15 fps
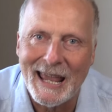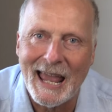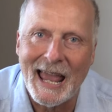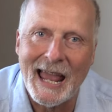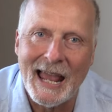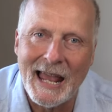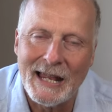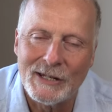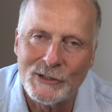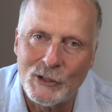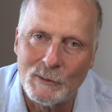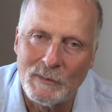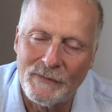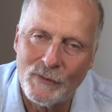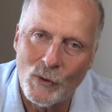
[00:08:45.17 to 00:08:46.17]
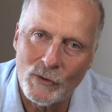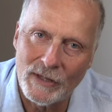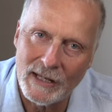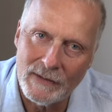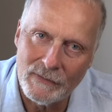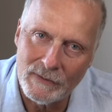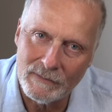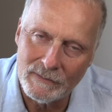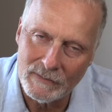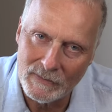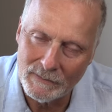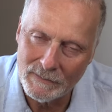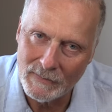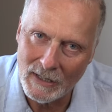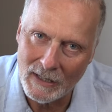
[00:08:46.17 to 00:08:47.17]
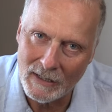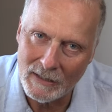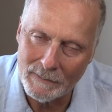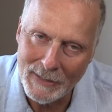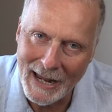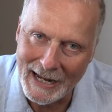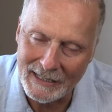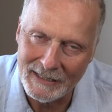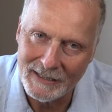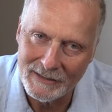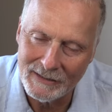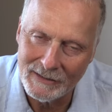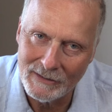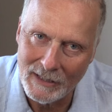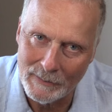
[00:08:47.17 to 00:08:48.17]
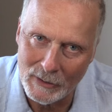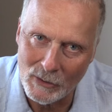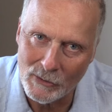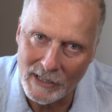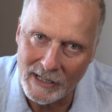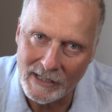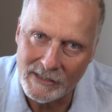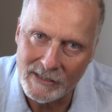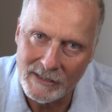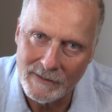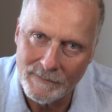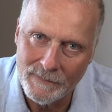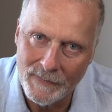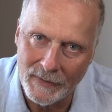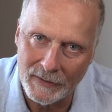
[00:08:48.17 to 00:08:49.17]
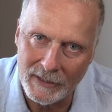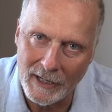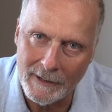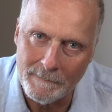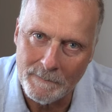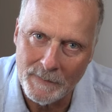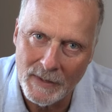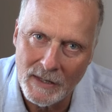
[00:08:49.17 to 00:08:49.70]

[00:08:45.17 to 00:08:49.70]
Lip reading: and to before they even pack their belongings. Okay.